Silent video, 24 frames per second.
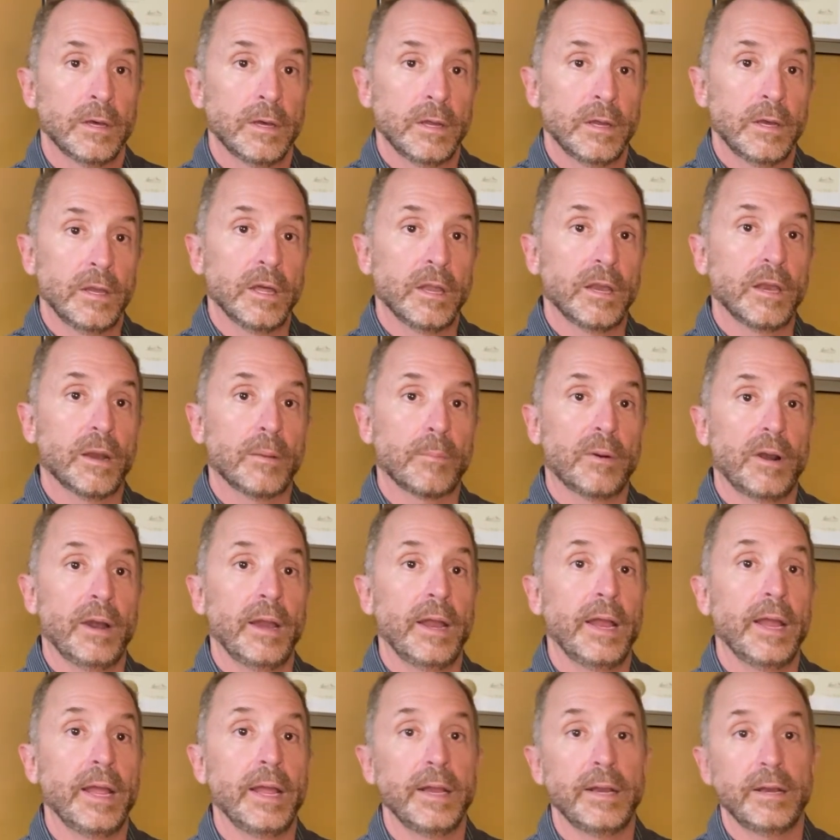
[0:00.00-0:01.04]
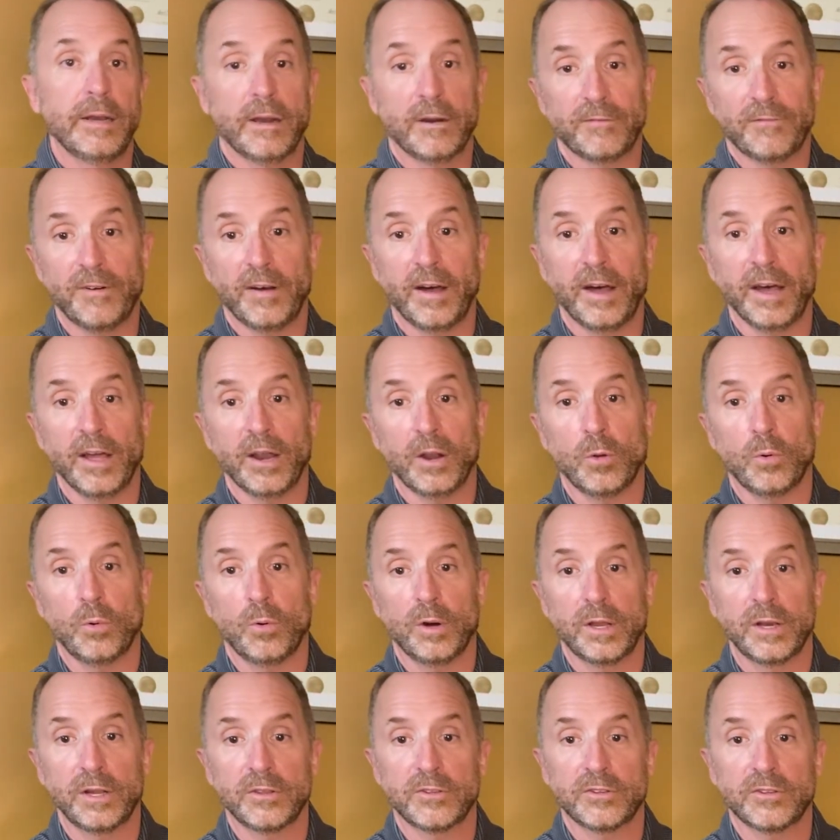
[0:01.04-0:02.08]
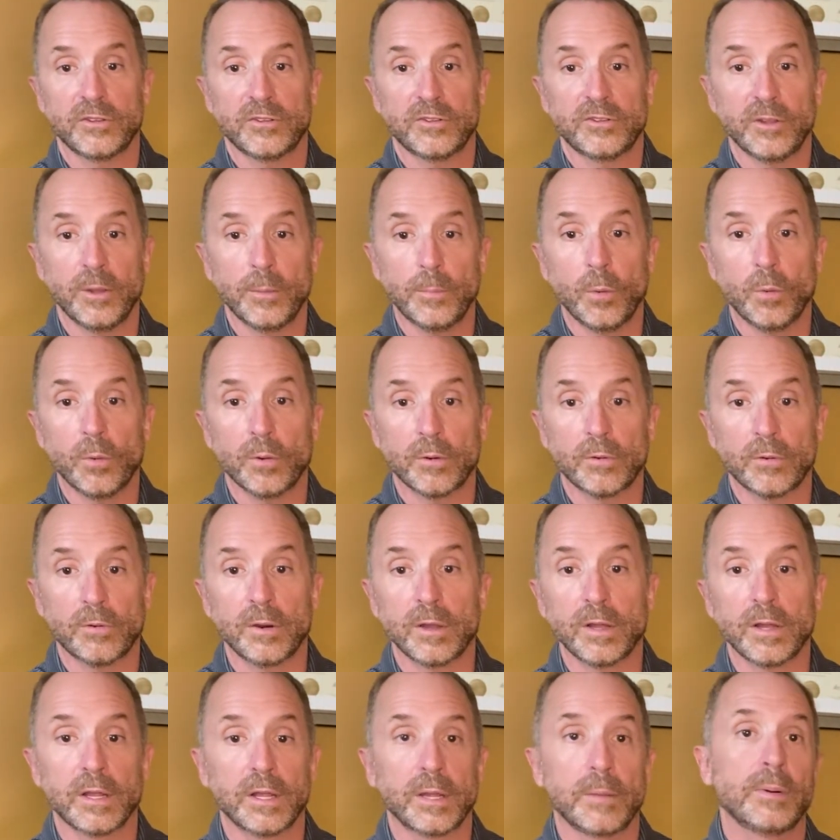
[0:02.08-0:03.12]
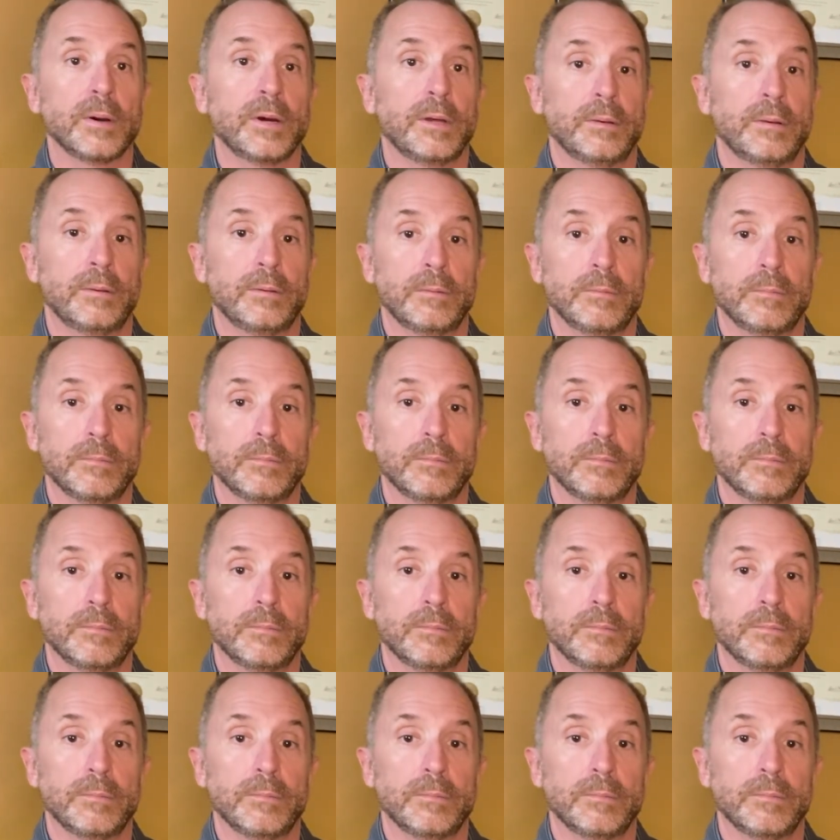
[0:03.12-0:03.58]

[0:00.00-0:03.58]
Then number 8, and our final one, it's a simple one really, but